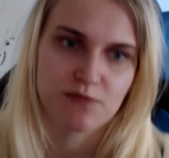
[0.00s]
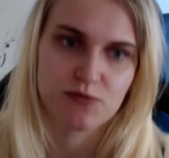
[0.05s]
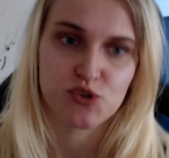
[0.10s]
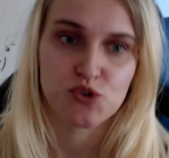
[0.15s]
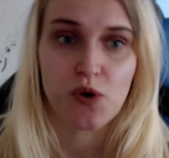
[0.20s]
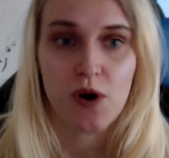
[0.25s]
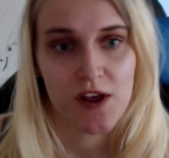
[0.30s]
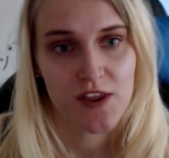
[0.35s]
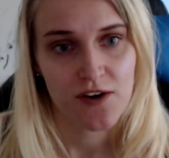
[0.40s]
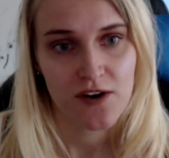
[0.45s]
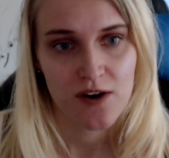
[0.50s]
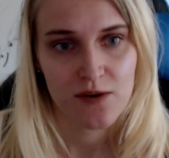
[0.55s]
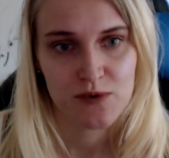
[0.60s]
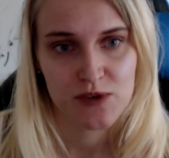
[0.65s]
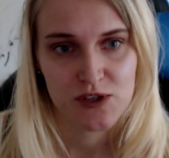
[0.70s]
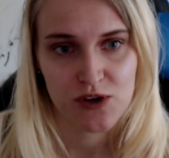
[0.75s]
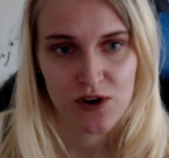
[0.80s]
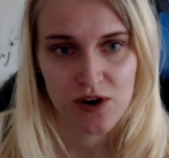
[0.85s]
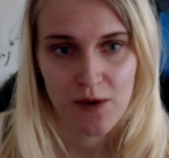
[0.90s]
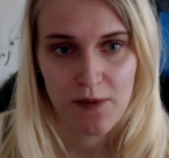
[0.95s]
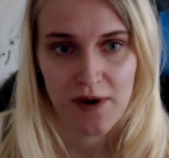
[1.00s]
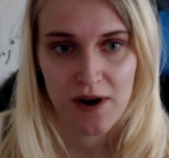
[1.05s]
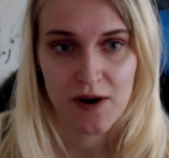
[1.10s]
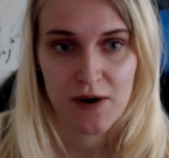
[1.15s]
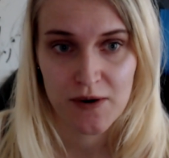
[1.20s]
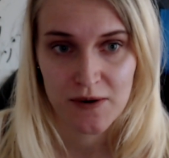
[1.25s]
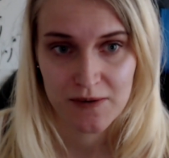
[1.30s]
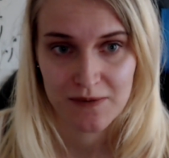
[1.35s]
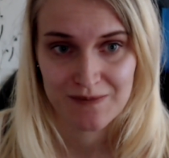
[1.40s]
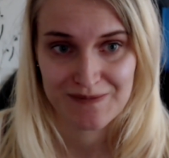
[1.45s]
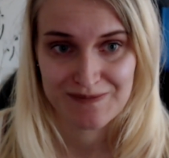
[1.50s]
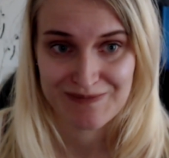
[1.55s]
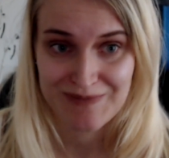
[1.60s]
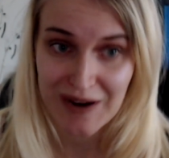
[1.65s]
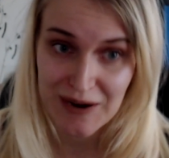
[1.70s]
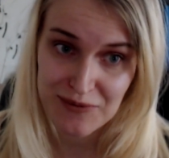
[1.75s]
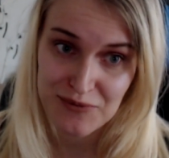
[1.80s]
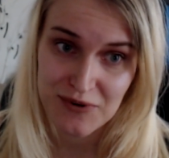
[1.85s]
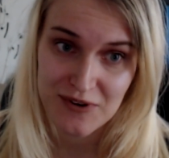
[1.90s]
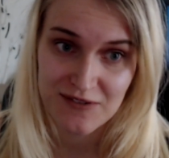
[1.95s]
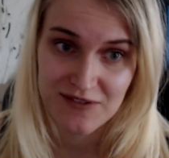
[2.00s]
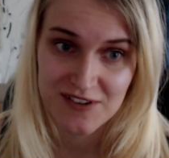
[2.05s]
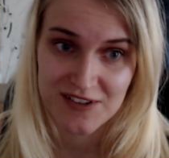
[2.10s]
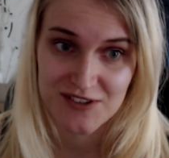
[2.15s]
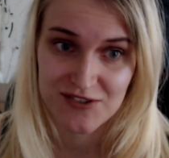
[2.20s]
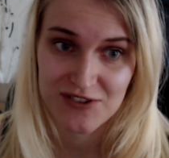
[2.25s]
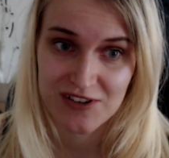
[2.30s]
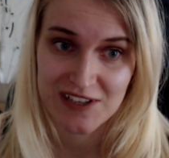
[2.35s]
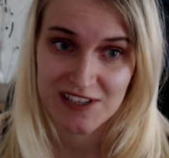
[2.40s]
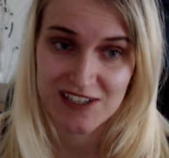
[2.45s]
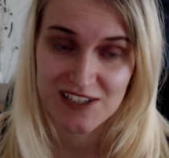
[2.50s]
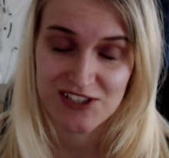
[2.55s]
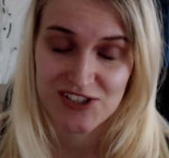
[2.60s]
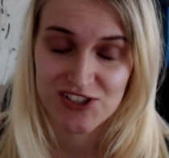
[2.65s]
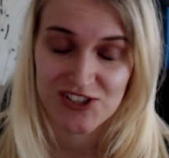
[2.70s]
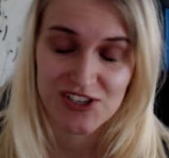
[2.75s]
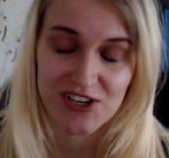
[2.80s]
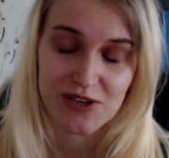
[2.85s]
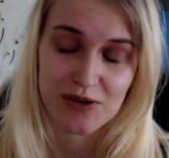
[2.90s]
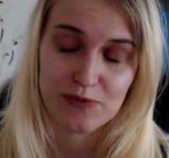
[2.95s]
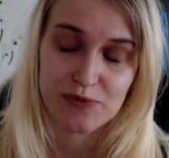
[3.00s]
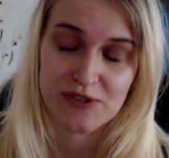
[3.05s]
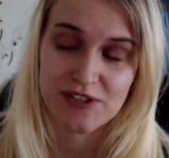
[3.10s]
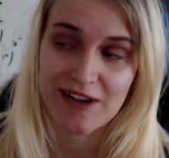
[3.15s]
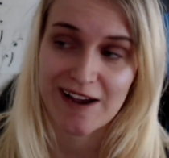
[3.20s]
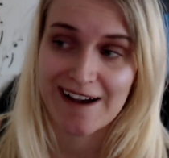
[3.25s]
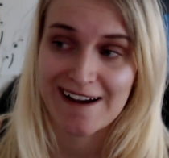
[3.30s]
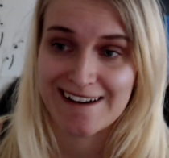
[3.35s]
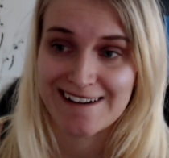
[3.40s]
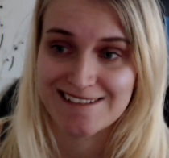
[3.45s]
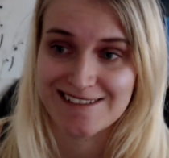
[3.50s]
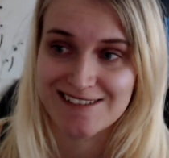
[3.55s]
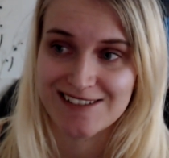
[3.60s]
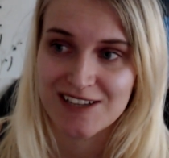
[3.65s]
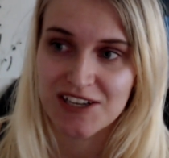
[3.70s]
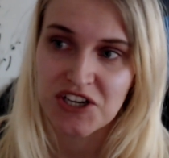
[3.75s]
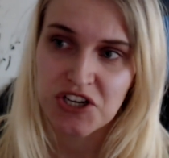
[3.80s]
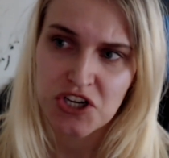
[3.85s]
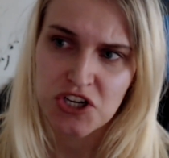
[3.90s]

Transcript: So I thought I would talk about my previous relationships and